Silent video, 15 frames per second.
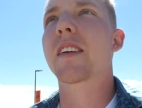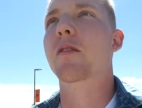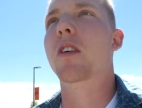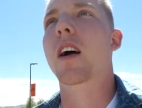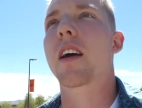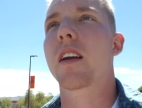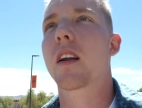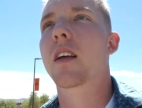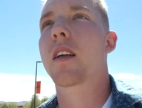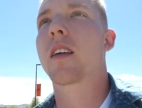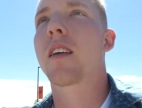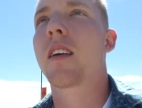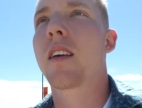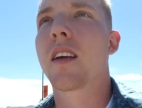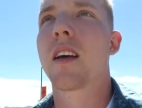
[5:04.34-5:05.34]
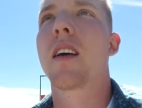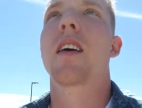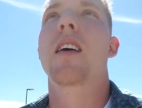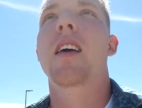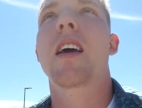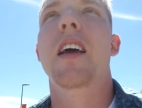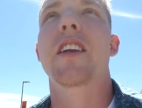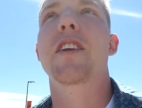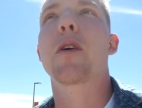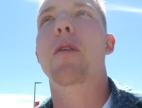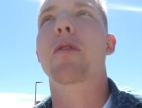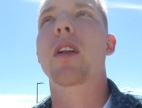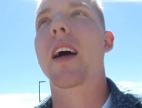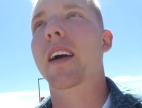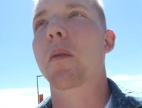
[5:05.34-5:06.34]
eating right. And do
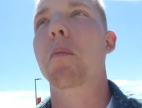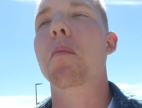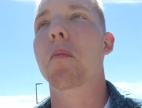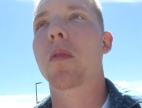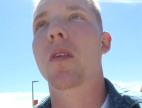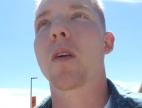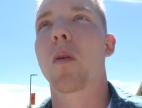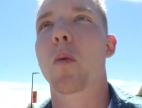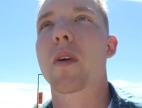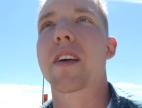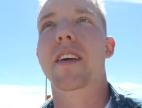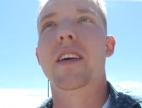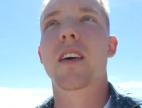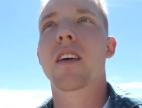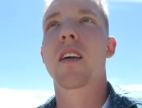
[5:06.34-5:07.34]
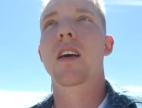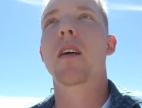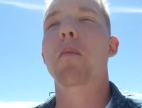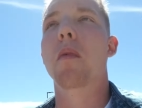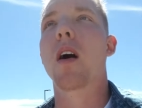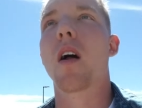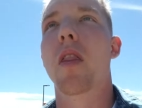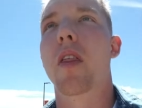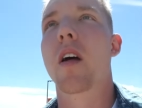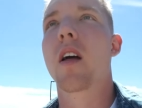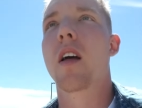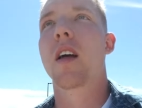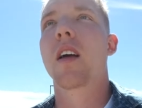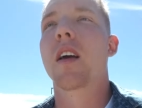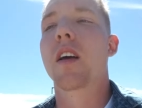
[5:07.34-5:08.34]
it for like a, a week, a month.
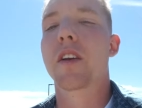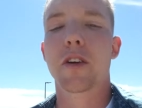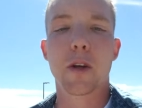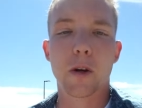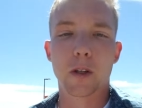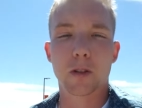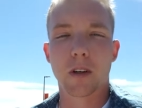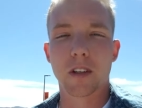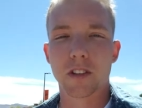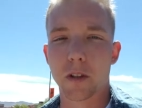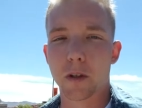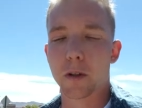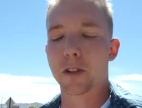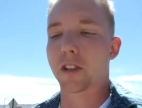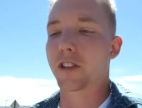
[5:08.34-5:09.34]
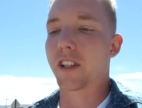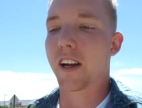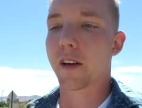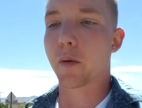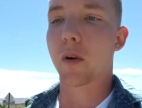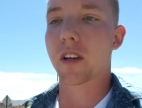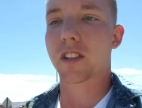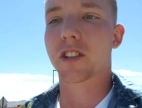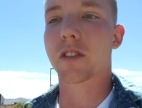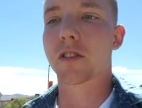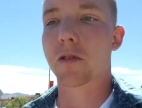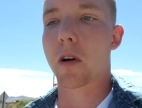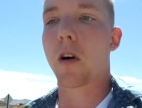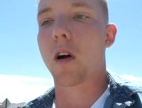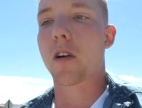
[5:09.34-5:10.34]
New Year's resolution, January's
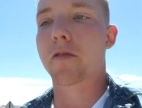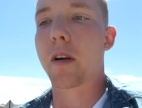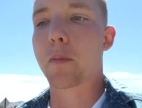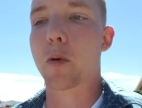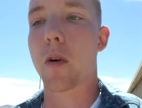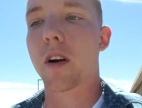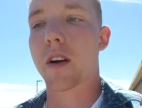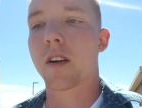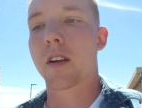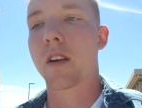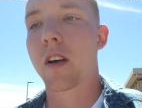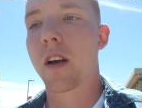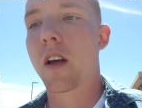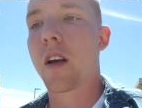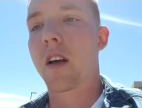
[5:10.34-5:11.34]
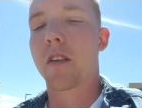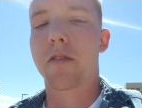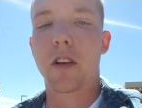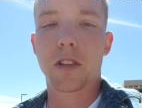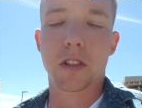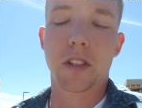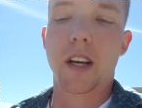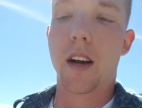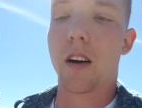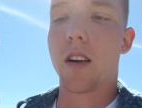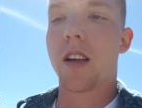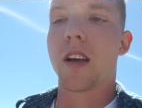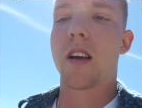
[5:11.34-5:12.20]
strong, February fizzles out.